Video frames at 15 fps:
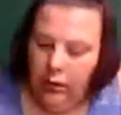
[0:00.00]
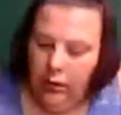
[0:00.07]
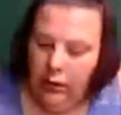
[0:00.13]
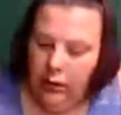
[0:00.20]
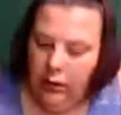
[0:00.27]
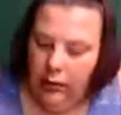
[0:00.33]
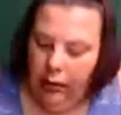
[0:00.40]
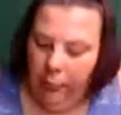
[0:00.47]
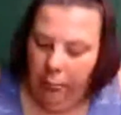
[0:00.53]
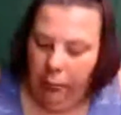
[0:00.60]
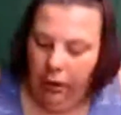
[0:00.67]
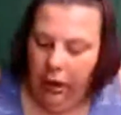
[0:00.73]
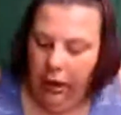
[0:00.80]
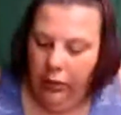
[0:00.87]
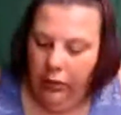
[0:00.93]
a
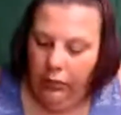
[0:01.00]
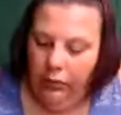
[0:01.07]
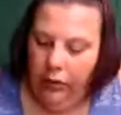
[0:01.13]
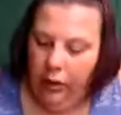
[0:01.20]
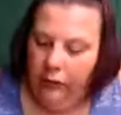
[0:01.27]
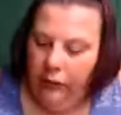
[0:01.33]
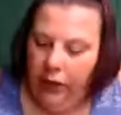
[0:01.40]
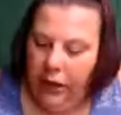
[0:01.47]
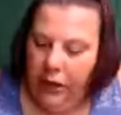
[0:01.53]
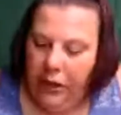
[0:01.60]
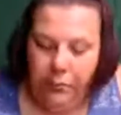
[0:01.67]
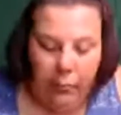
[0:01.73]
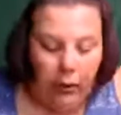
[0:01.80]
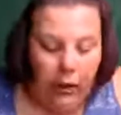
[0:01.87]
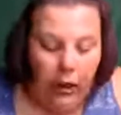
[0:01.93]
brown, a
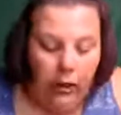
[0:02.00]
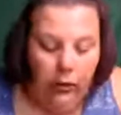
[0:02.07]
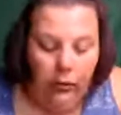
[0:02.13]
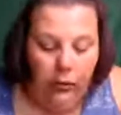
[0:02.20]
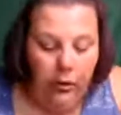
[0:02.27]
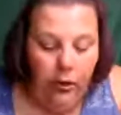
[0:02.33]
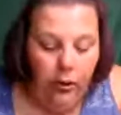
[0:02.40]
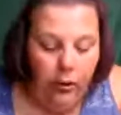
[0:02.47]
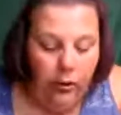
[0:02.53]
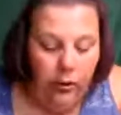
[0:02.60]
reddish brown.